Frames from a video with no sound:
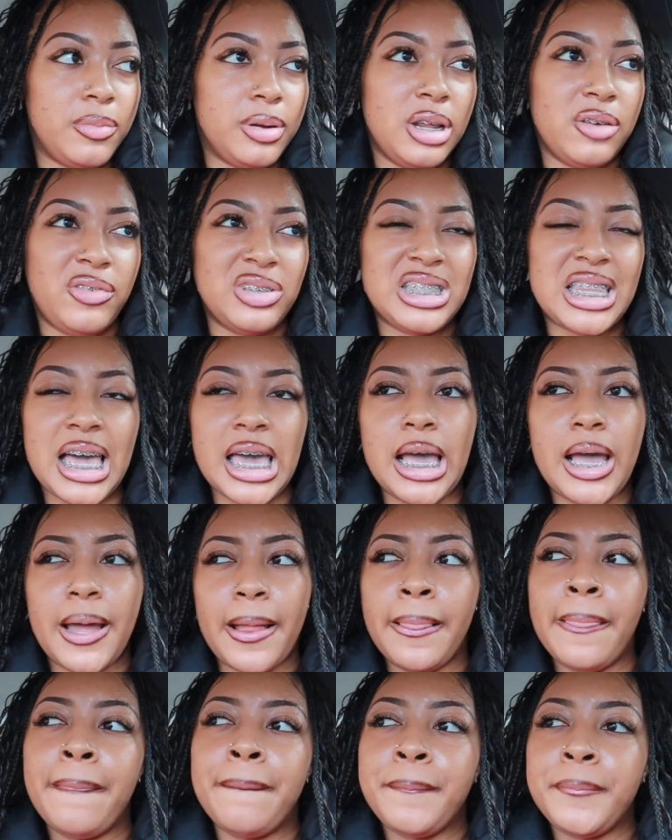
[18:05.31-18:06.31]
But if it's like
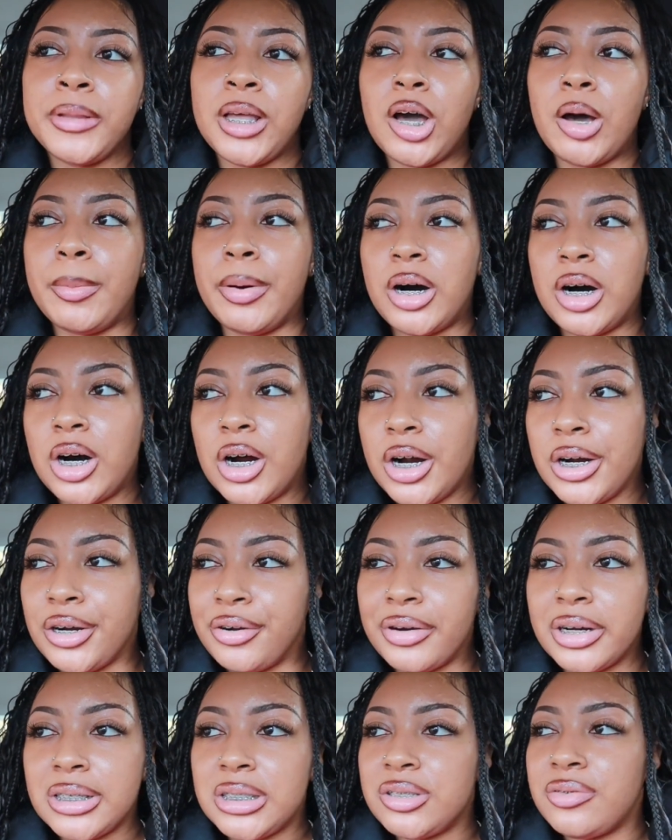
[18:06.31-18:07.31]
a bar,
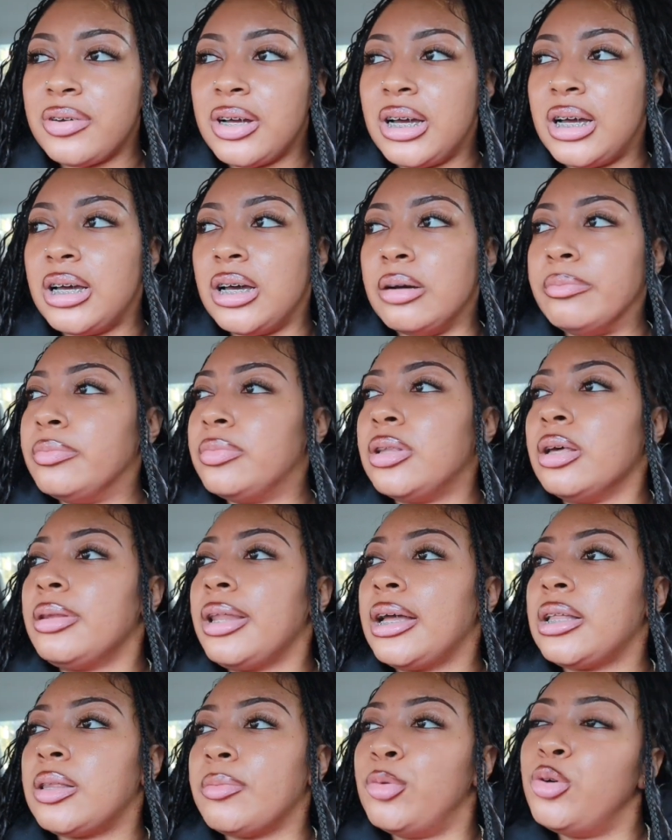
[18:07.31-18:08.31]
a restaurant, but
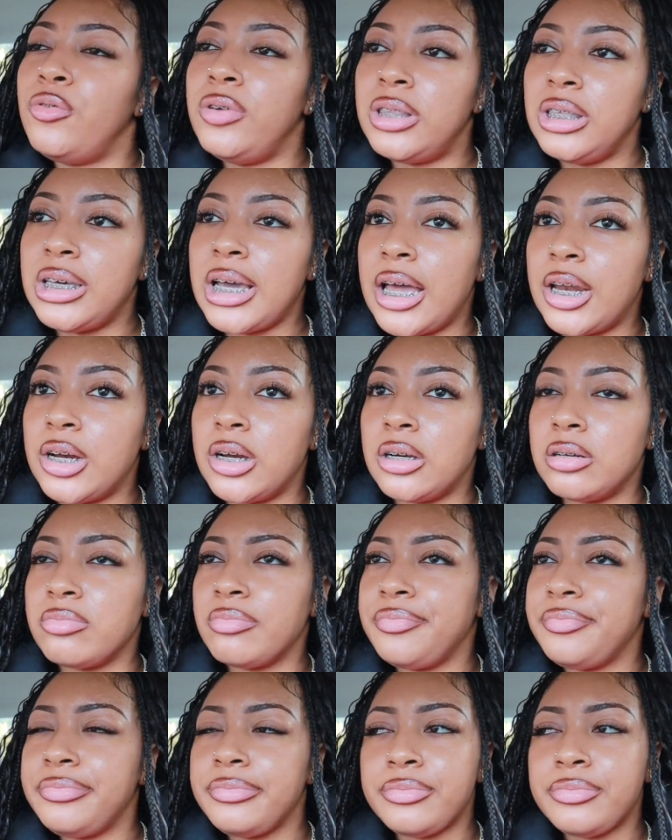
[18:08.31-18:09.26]
like the movie theater,